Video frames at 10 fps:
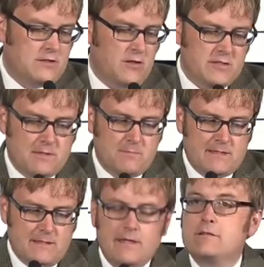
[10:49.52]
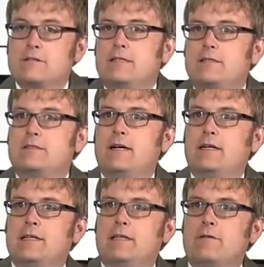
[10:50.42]
Joseph Smith and others had
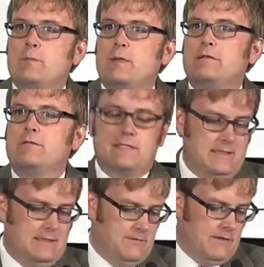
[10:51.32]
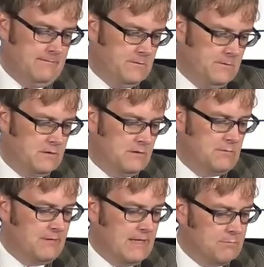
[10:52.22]
designed the government of the city of Nauvoo to
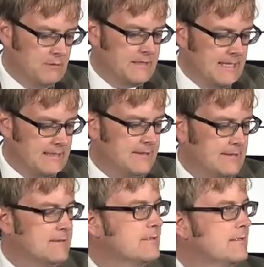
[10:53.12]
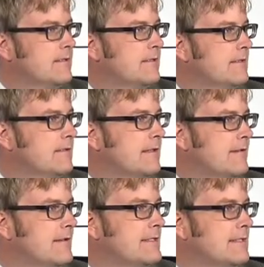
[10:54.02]
provide protections the
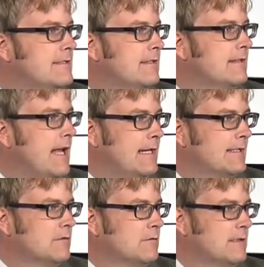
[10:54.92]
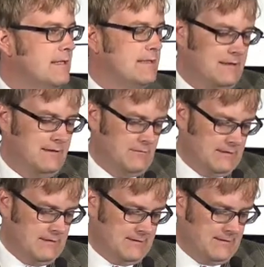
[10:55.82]
Latter day Saints had lacked during the
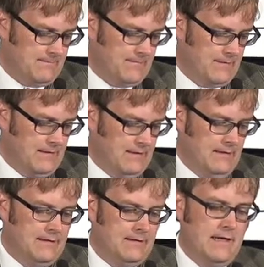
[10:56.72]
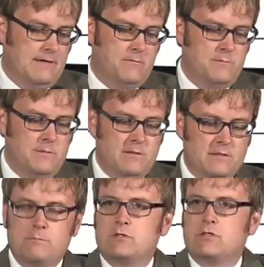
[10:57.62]
1830s. The Nauvoo
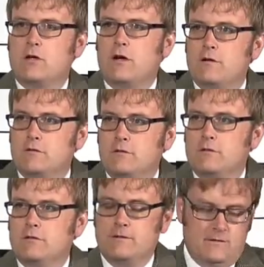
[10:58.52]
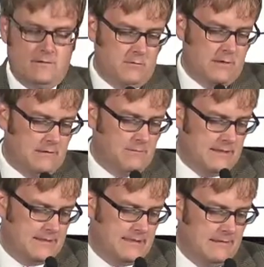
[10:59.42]
Municipal Charter granted by
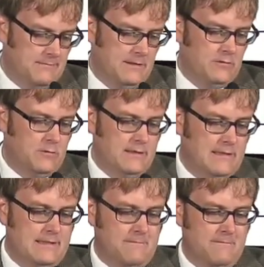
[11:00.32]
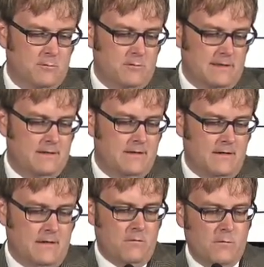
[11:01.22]
the state of Illinois in 1840,
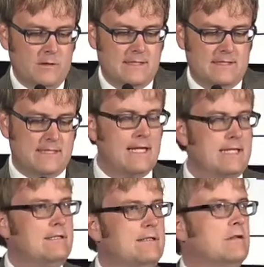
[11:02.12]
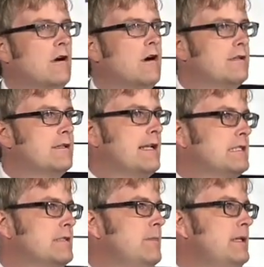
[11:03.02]
was intended to guard
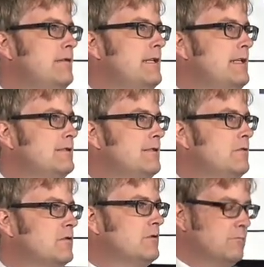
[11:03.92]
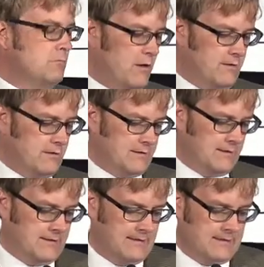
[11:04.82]
against many of the institutional wrongs the
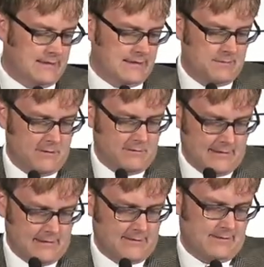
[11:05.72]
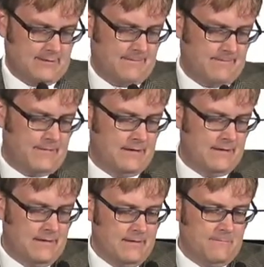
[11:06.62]
saints had experienced.
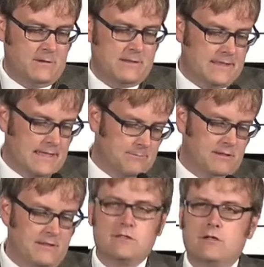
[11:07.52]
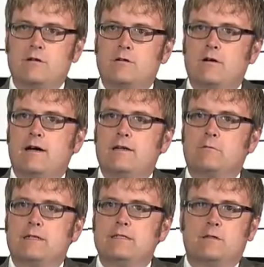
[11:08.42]
For example, the charter
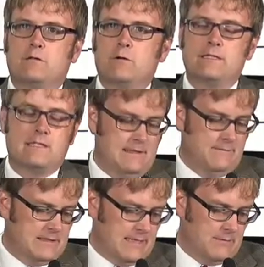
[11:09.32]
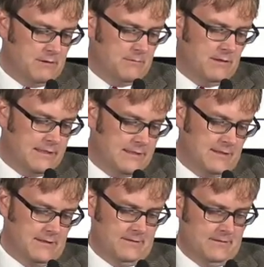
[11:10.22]
authorized the creation of a separate
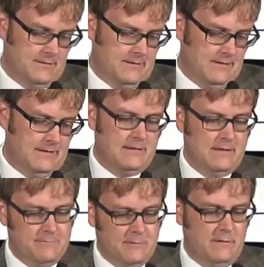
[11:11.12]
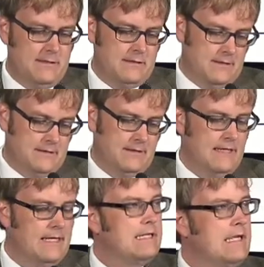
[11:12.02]
militia, the Nauvoo Legion,
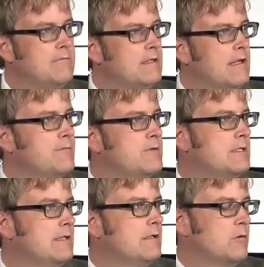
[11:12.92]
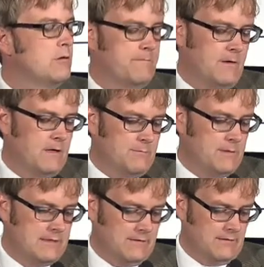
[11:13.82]
and gave the Nauvoo City Court far
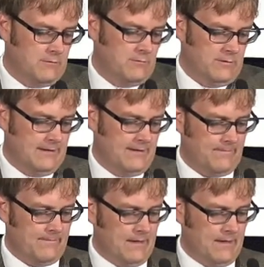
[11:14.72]
reaching authority,